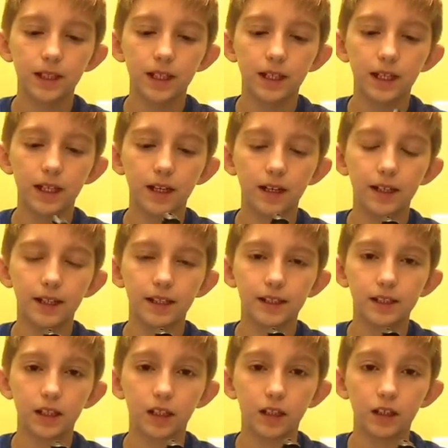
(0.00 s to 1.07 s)
There
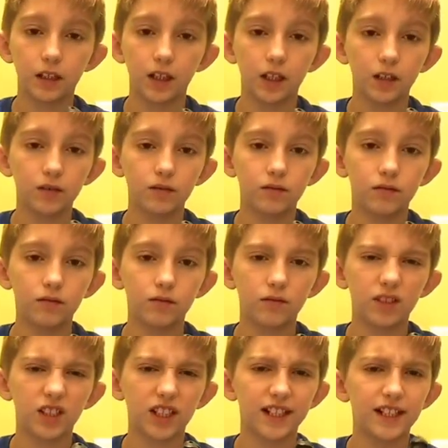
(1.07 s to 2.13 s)
is low,
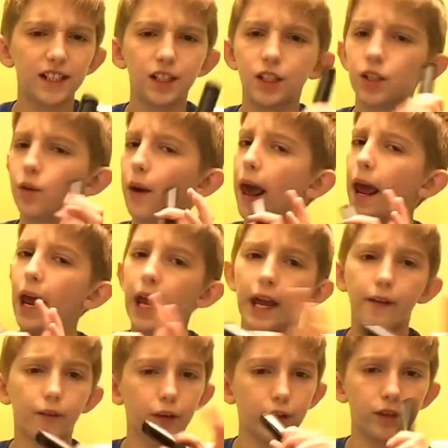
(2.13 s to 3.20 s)
which I don't
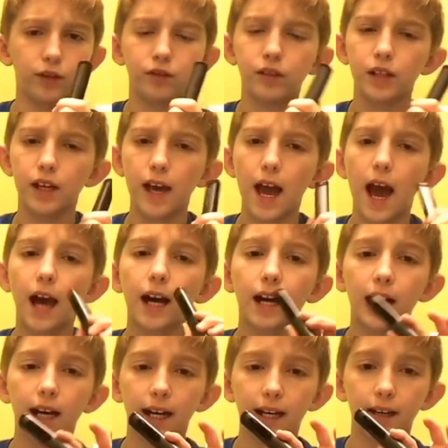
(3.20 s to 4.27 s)
ever use.
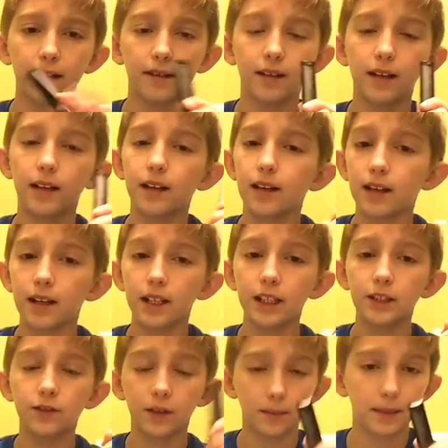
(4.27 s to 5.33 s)
High,
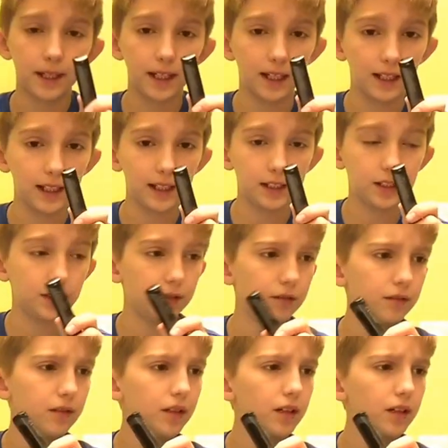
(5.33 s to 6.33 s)
use for PLA too.